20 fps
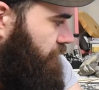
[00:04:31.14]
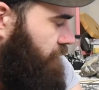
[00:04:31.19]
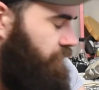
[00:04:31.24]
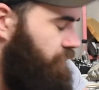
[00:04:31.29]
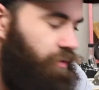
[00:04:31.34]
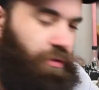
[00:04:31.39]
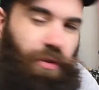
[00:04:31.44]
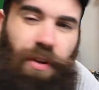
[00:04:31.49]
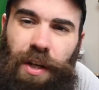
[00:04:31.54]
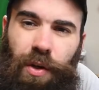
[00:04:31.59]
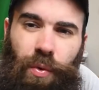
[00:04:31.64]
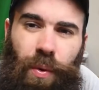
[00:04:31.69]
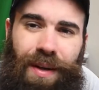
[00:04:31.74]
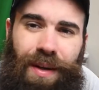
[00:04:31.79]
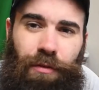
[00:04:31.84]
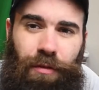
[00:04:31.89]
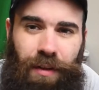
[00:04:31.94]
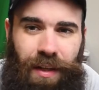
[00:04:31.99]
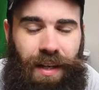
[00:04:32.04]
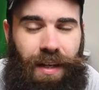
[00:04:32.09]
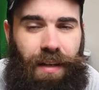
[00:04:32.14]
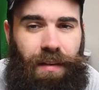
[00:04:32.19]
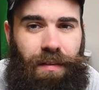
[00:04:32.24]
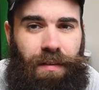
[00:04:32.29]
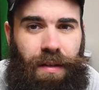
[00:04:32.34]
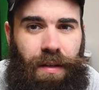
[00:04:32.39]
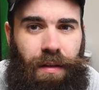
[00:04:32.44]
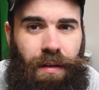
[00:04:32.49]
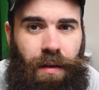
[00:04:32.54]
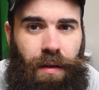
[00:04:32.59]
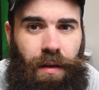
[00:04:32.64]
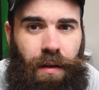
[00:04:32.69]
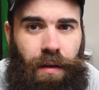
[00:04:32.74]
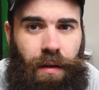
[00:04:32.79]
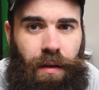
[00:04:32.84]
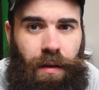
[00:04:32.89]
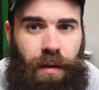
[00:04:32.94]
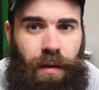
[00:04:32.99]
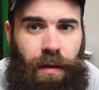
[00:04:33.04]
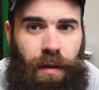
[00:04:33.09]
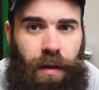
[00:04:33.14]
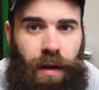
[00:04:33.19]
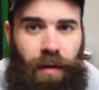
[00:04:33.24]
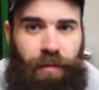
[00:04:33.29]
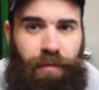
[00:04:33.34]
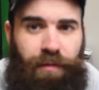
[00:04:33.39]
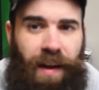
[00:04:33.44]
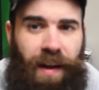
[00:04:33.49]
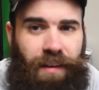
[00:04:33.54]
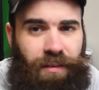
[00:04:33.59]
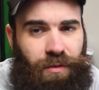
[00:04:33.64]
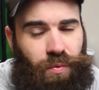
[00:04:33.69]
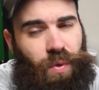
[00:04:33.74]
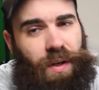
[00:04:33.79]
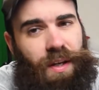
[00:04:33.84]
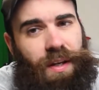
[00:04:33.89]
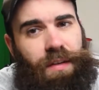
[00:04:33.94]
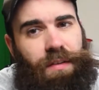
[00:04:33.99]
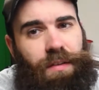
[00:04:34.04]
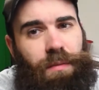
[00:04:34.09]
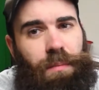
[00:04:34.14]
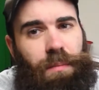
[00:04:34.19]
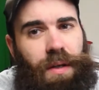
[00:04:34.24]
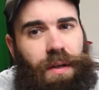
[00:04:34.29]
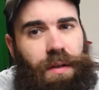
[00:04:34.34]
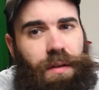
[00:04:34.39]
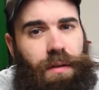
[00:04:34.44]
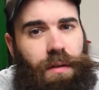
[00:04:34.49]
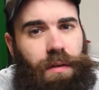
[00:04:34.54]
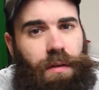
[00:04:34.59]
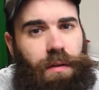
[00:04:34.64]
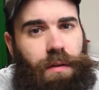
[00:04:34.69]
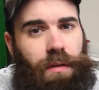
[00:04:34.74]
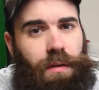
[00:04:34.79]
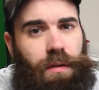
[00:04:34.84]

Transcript: Really quick, really easy, fast way to make